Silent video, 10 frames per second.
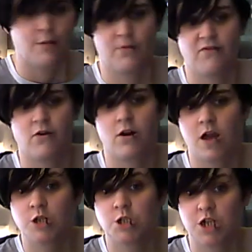Before
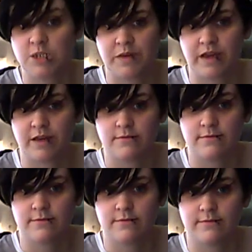y'all judge me,
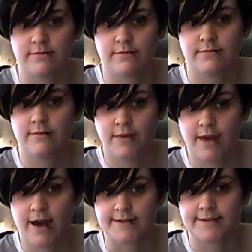
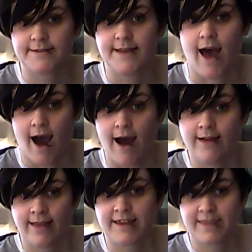yes, I
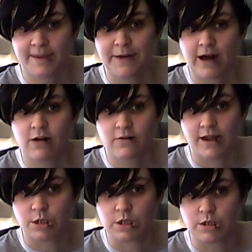like the Power
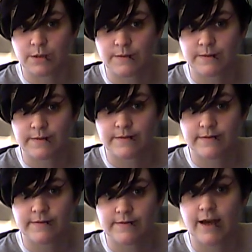Rangers.
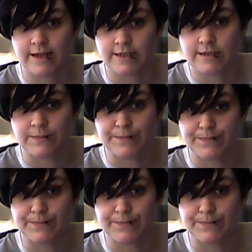I do.